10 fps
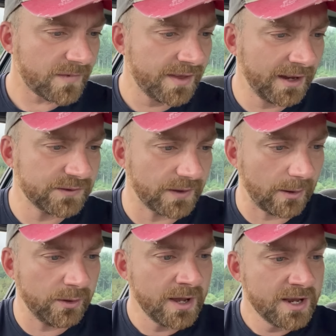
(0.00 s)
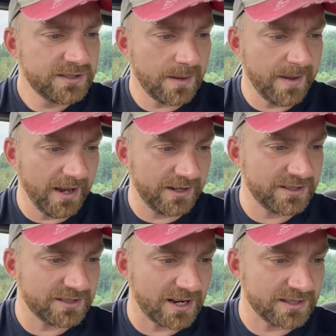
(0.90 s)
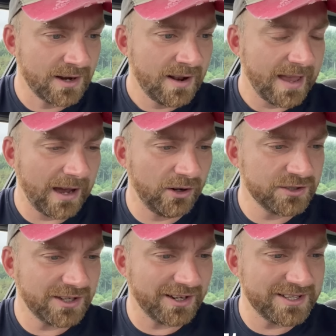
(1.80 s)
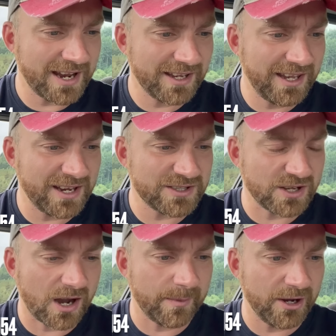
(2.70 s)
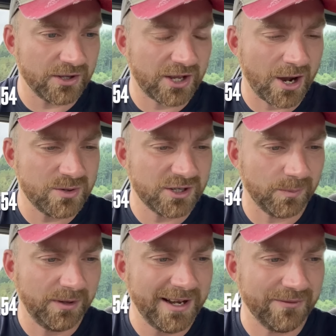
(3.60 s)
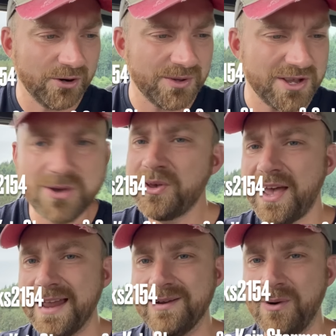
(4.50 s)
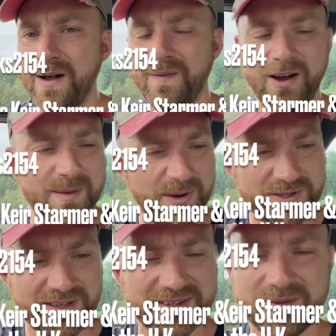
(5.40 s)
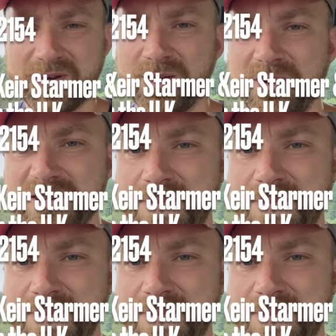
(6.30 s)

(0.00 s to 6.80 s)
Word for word: Thanks for that one. Tim Hicks says, how long is it going to take Keir Starmer and co to completely ruin the UK? Well, I posted this on my community